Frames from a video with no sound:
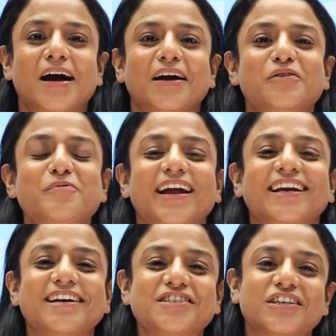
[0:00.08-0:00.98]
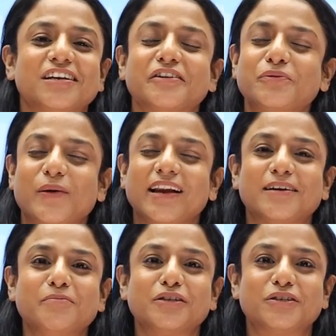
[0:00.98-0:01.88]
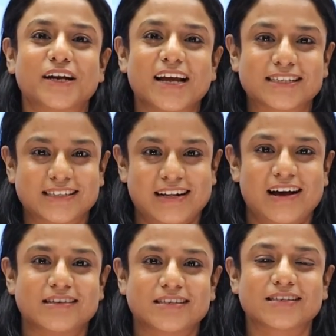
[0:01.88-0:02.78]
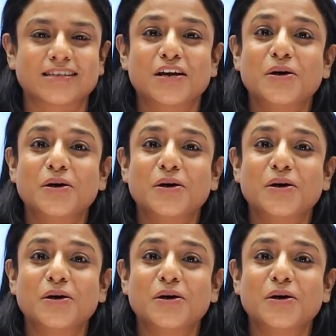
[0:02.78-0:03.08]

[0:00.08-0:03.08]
Hello, my dear children. Welcome to today's class.